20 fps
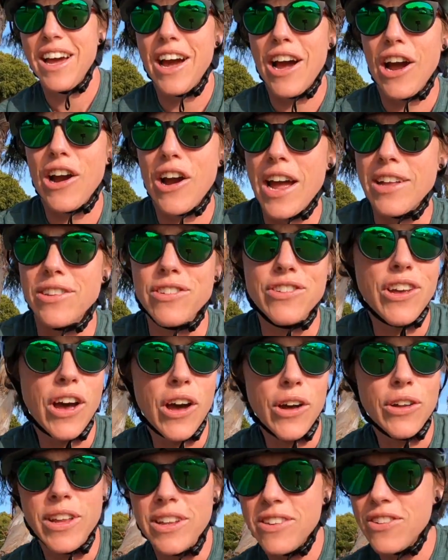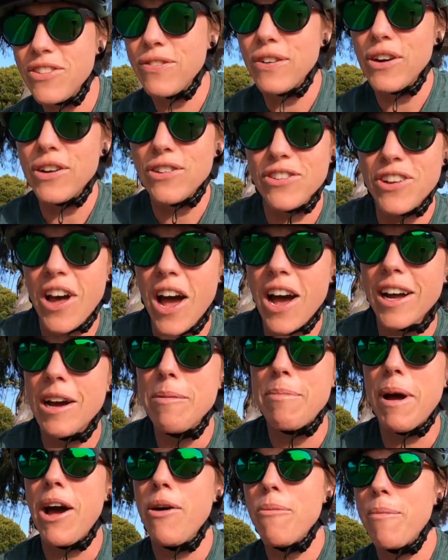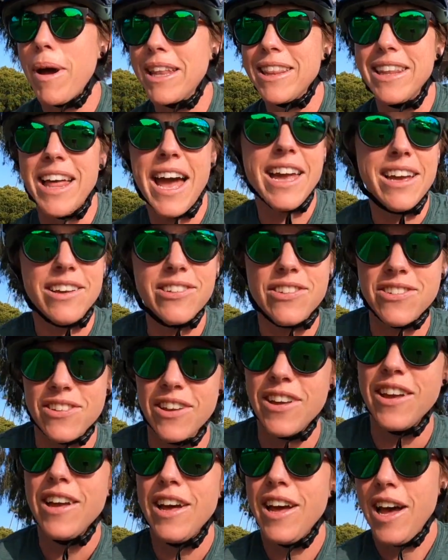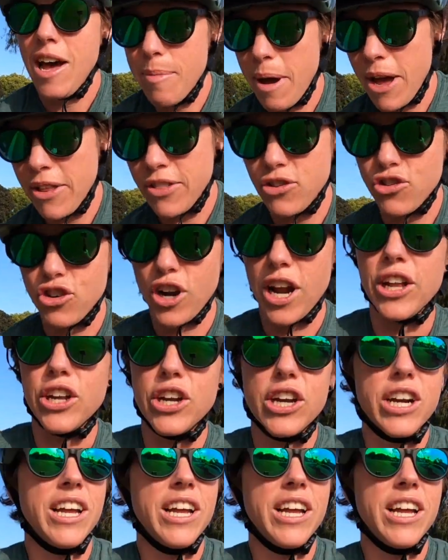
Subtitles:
All right, so let's first talk about my likes about the trailer.